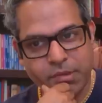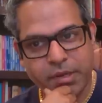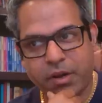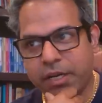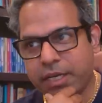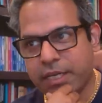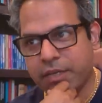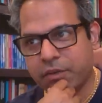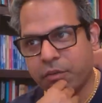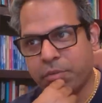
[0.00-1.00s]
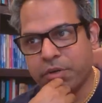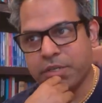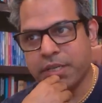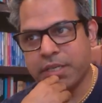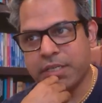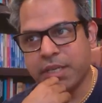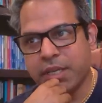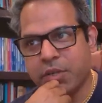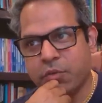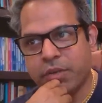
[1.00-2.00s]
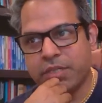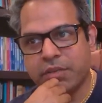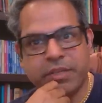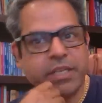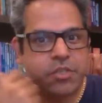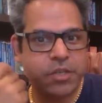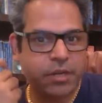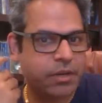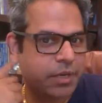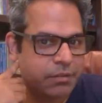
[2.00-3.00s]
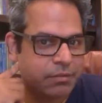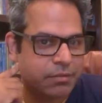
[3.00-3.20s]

an architect, or person is doing civil engineering.